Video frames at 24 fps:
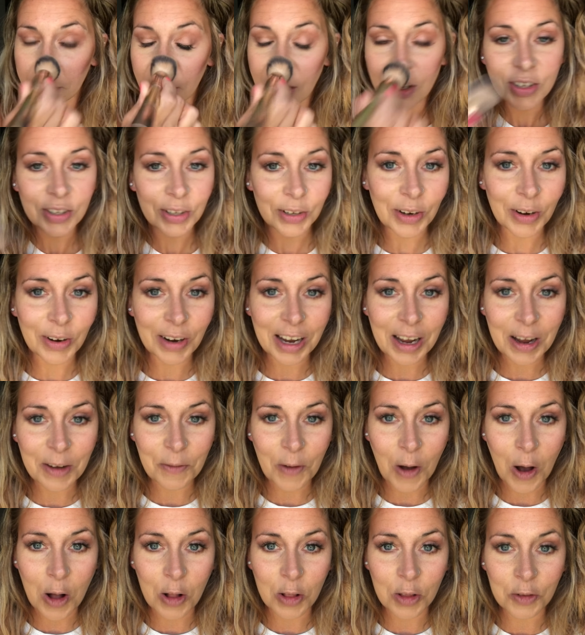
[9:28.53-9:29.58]
So now I have
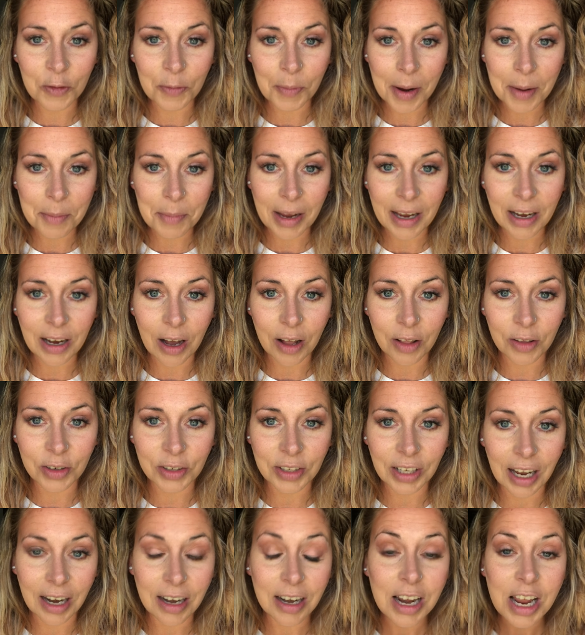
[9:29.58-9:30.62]
all of my main colors
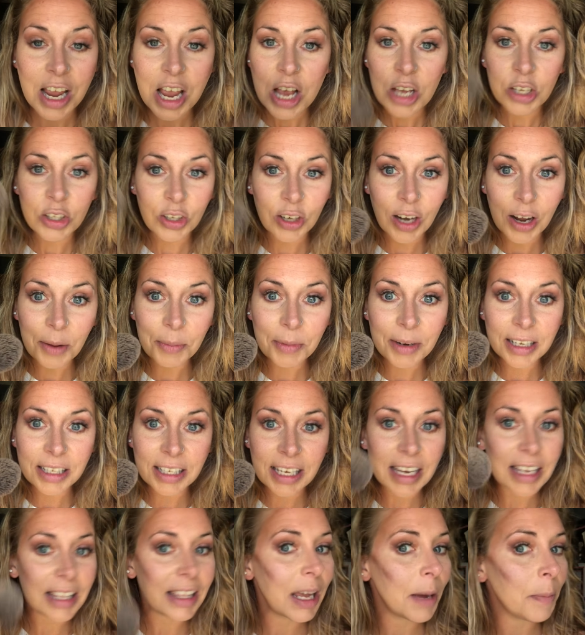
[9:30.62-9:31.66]
on. So now I'm gonna
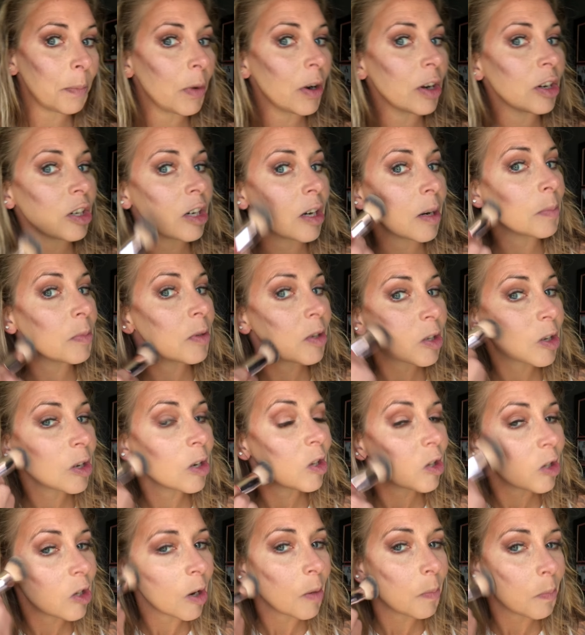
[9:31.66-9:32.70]
take that brush and I'm just gonna
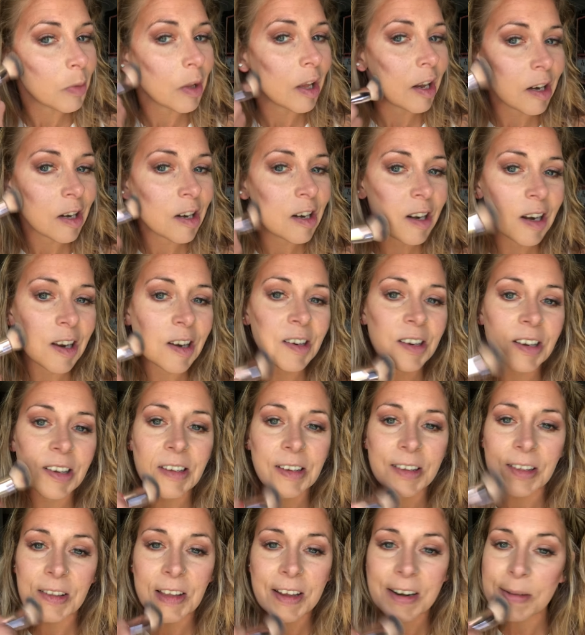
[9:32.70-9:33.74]
start blending in just
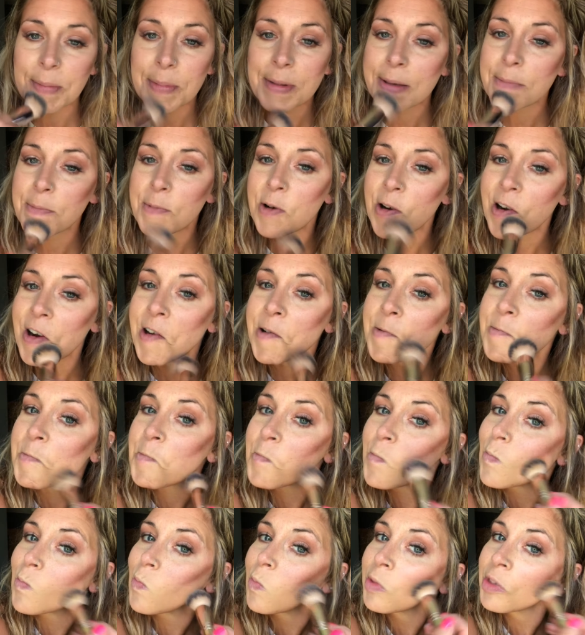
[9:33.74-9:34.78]
a little bit more,
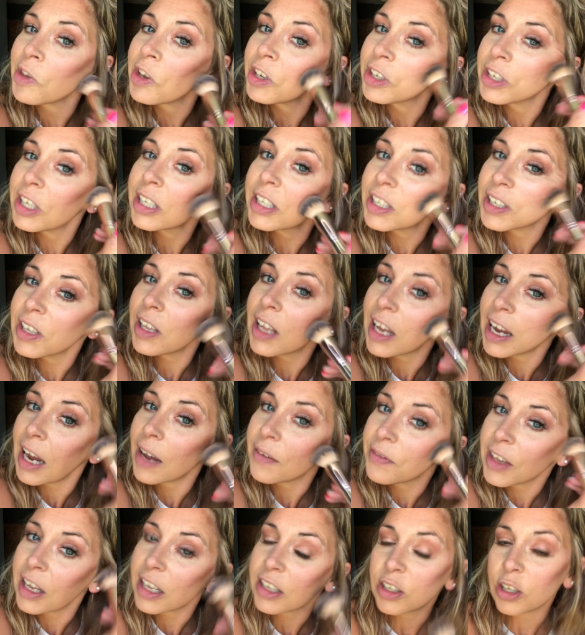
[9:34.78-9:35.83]
just till I
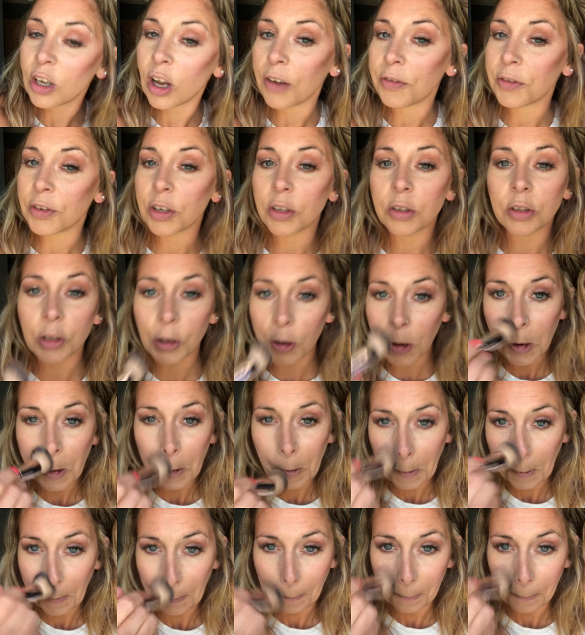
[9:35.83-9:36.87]
have that softer look.